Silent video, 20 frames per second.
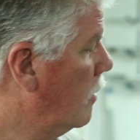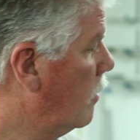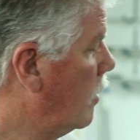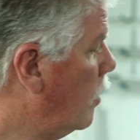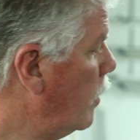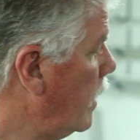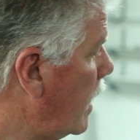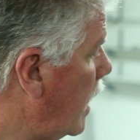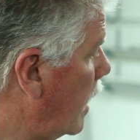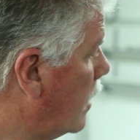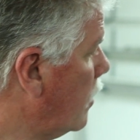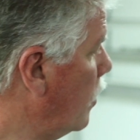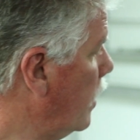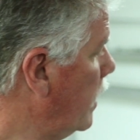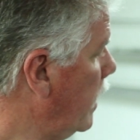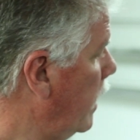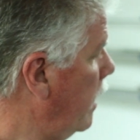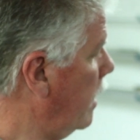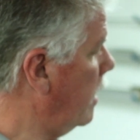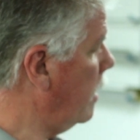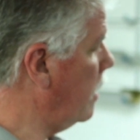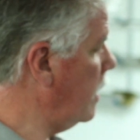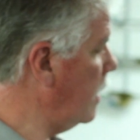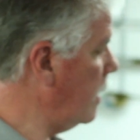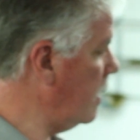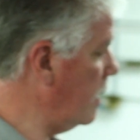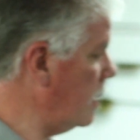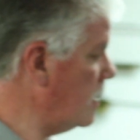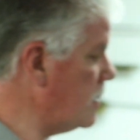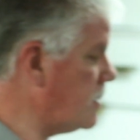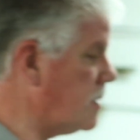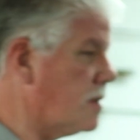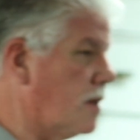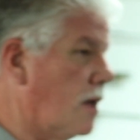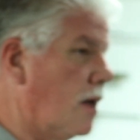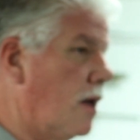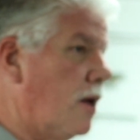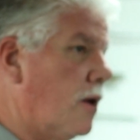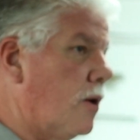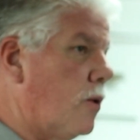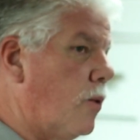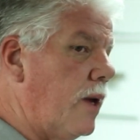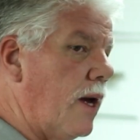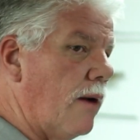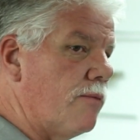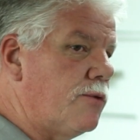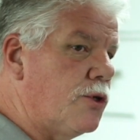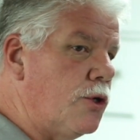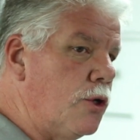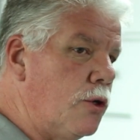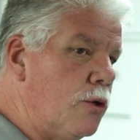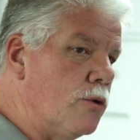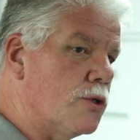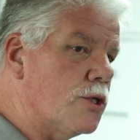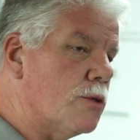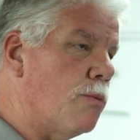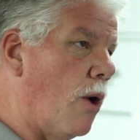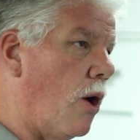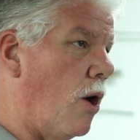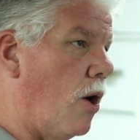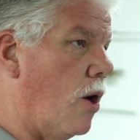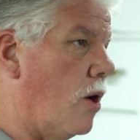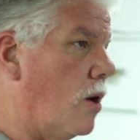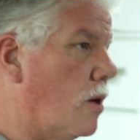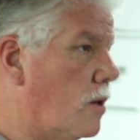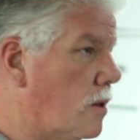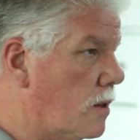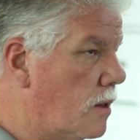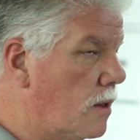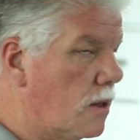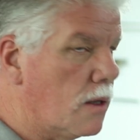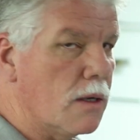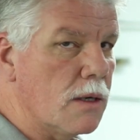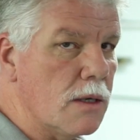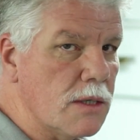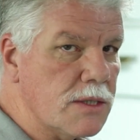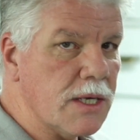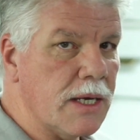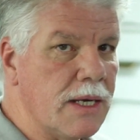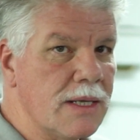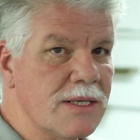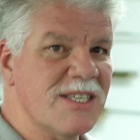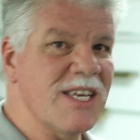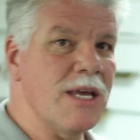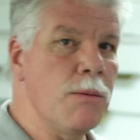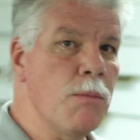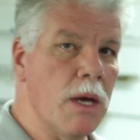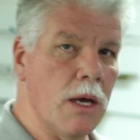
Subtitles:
What we got going here is we have 2 small CNC